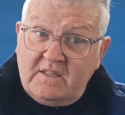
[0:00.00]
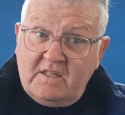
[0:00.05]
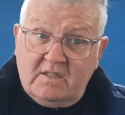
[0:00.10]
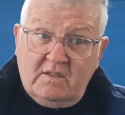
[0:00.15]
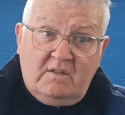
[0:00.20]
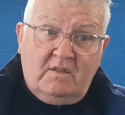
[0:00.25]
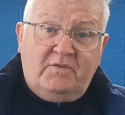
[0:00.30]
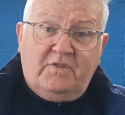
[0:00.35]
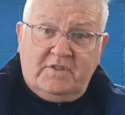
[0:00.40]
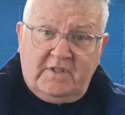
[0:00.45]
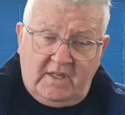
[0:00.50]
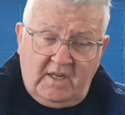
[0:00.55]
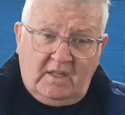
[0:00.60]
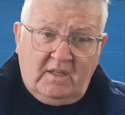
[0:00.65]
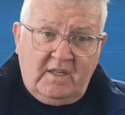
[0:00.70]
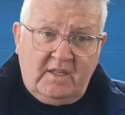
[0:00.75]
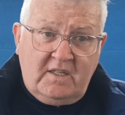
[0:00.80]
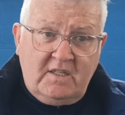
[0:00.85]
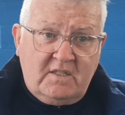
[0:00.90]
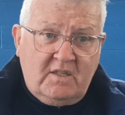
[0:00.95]
So if there are any
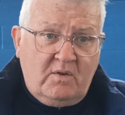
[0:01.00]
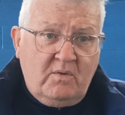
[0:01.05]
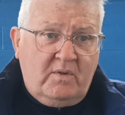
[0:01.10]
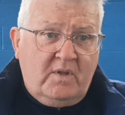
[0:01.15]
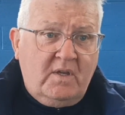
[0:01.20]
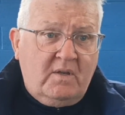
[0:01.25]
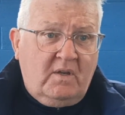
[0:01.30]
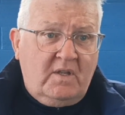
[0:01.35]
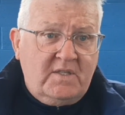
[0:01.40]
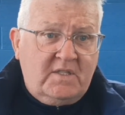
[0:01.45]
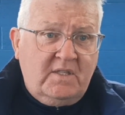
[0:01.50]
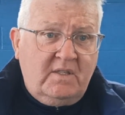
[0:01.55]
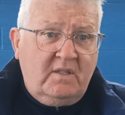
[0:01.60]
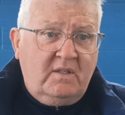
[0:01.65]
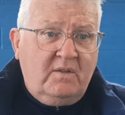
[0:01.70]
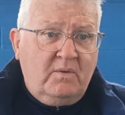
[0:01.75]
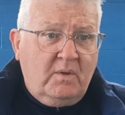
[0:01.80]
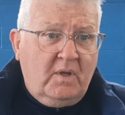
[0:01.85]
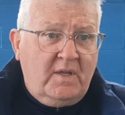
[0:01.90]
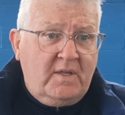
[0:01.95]
ladies out there listening
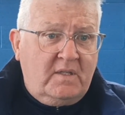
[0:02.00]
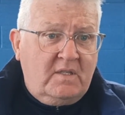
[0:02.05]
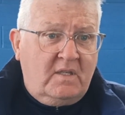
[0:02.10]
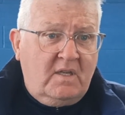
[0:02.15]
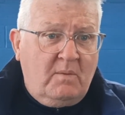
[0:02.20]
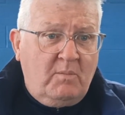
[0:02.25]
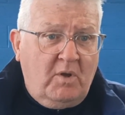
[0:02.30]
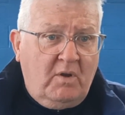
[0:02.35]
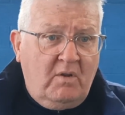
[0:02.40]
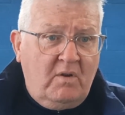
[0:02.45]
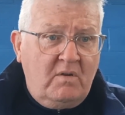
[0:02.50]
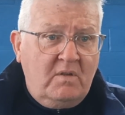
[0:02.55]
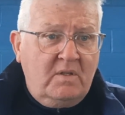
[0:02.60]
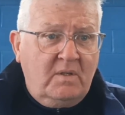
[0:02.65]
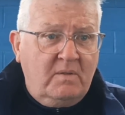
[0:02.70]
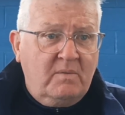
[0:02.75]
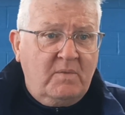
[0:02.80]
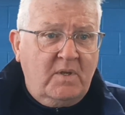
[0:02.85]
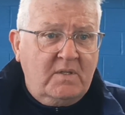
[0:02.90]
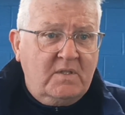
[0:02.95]
who'd like to come along,
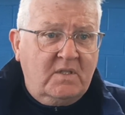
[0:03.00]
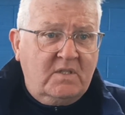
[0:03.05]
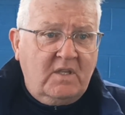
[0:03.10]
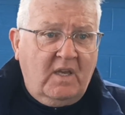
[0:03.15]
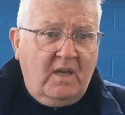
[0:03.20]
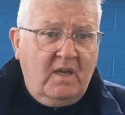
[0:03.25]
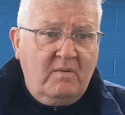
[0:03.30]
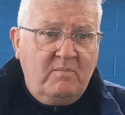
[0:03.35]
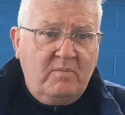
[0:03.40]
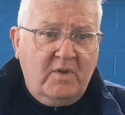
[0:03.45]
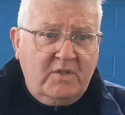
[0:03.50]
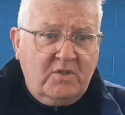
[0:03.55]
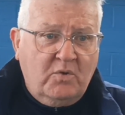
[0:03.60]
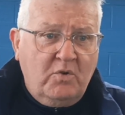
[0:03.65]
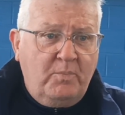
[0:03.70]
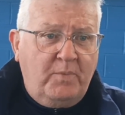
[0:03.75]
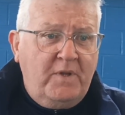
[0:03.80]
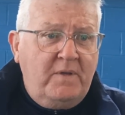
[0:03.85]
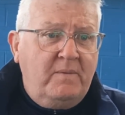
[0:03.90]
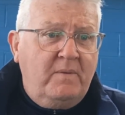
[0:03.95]
it's
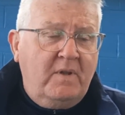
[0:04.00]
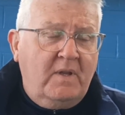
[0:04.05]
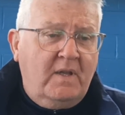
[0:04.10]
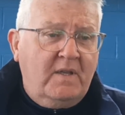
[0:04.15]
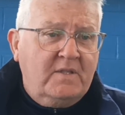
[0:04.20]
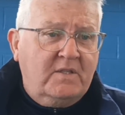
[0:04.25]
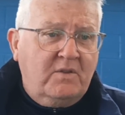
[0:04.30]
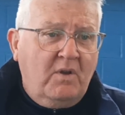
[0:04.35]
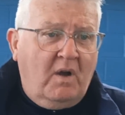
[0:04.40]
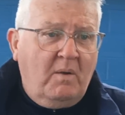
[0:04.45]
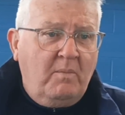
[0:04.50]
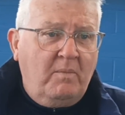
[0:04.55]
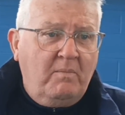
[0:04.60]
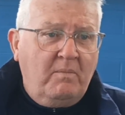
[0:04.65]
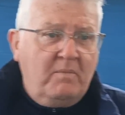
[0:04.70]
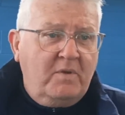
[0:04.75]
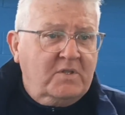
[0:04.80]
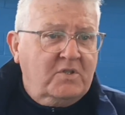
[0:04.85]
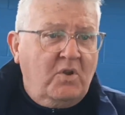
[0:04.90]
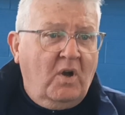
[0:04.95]
open.
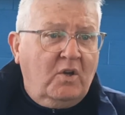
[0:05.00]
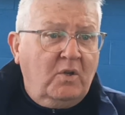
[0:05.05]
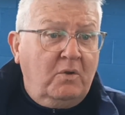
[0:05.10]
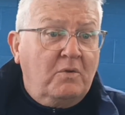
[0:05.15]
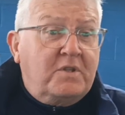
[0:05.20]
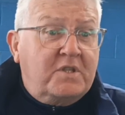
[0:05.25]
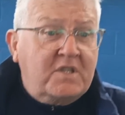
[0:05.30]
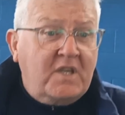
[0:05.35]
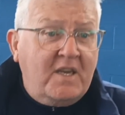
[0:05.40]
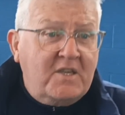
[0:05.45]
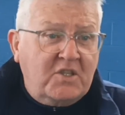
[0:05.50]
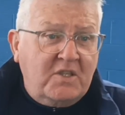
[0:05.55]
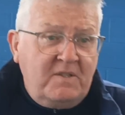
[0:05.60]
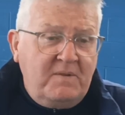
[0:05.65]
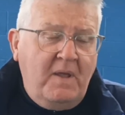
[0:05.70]
It's not a closed session.